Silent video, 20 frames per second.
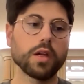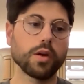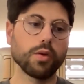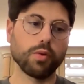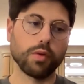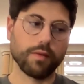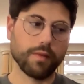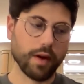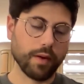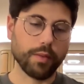he
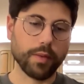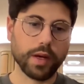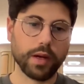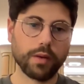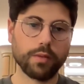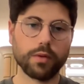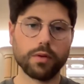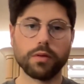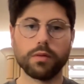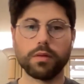would have never been
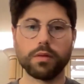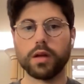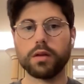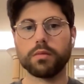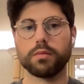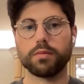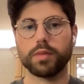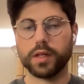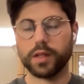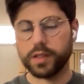able to do that
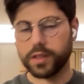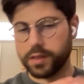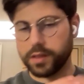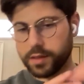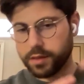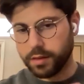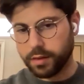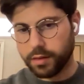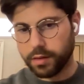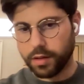
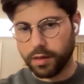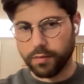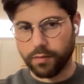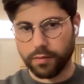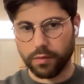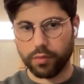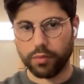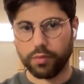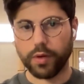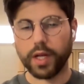because
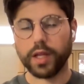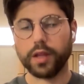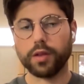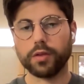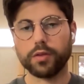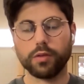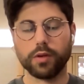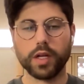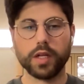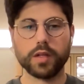um,
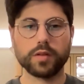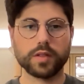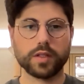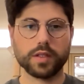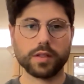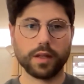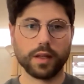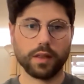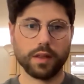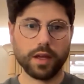regulatory
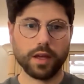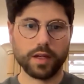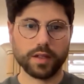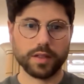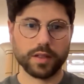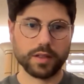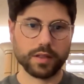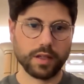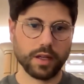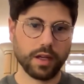agencies like the
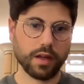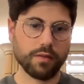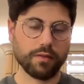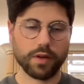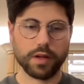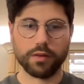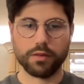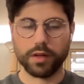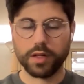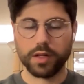SEC and
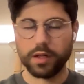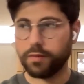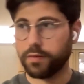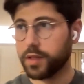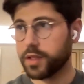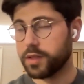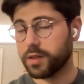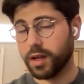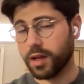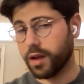FINRA,
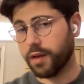and